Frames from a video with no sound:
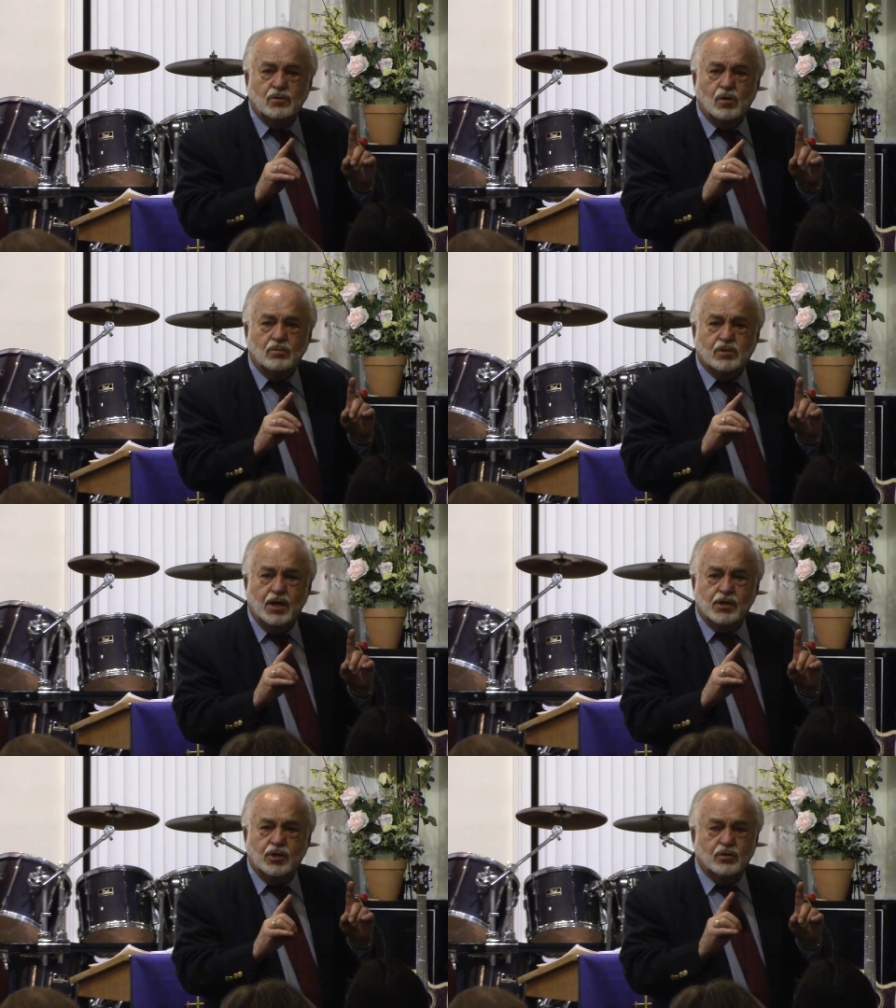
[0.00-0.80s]
Don't
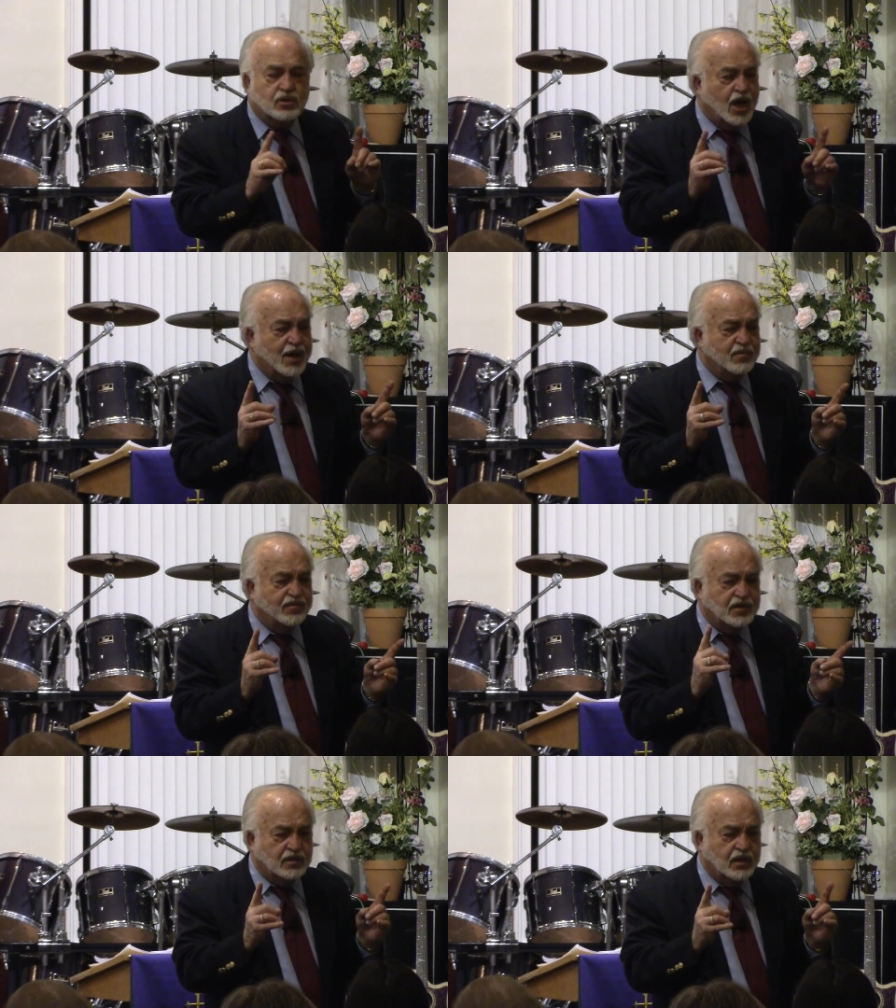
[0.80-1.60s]
take your time
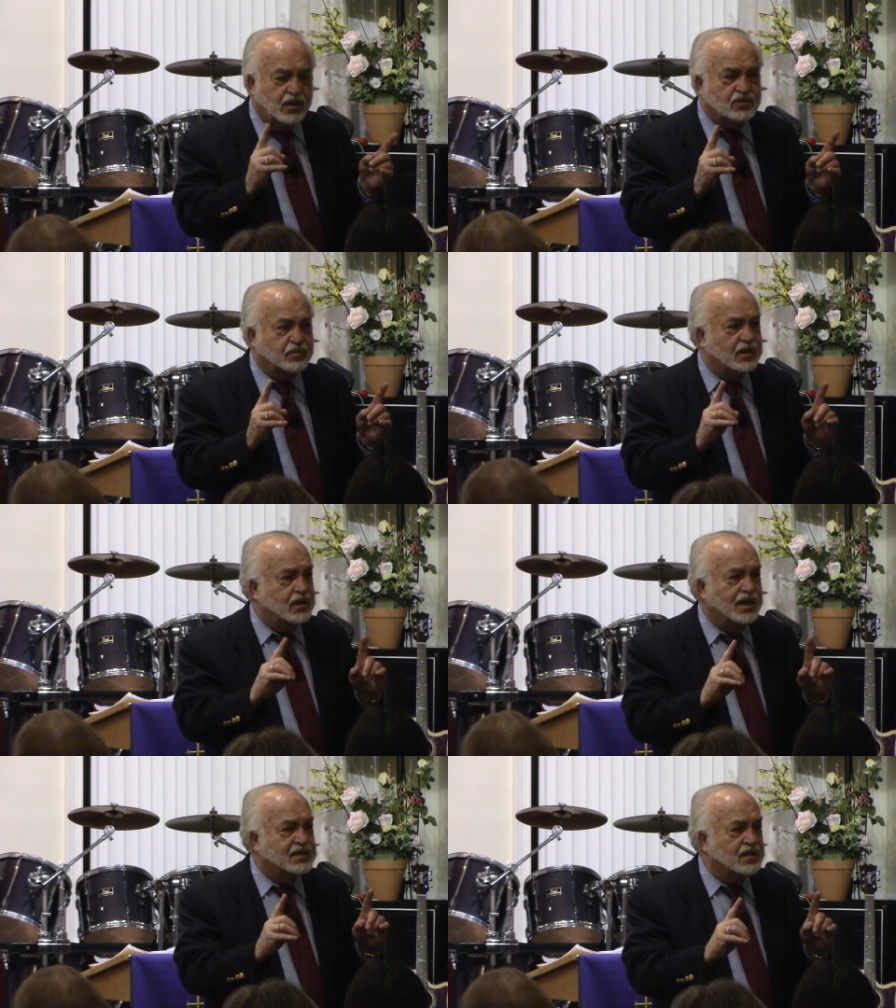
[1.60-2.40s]
of
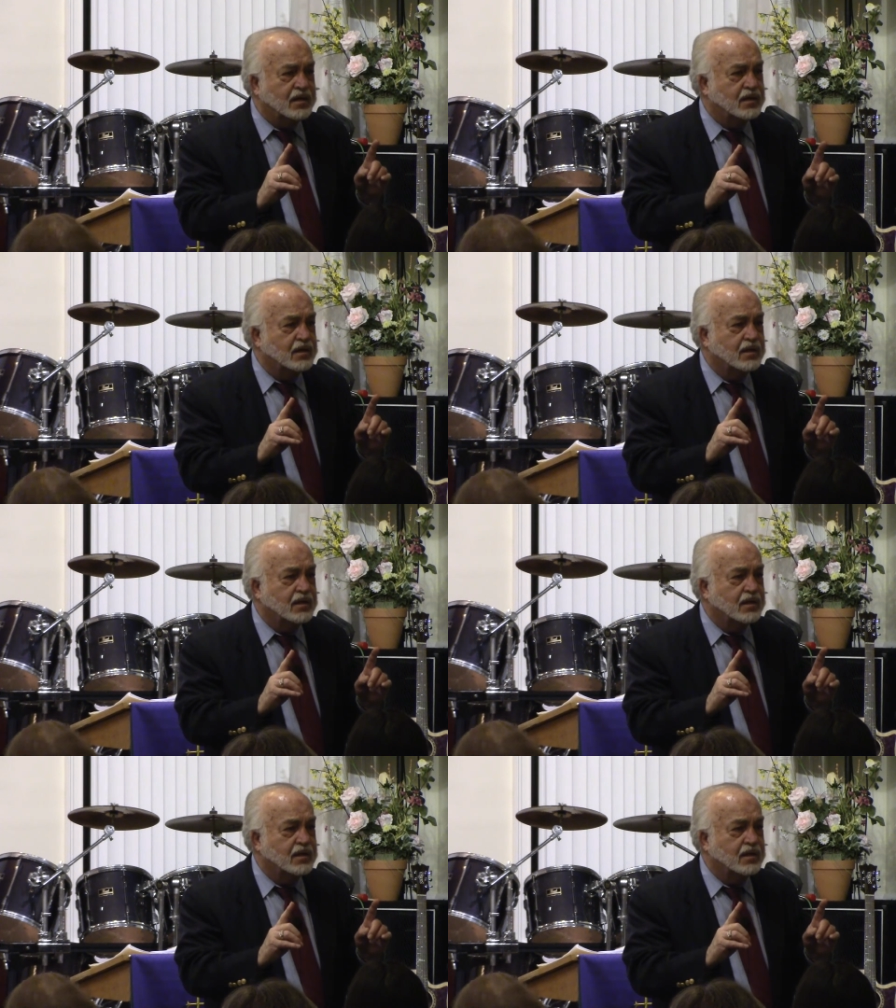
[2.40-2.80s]
engagement lightly.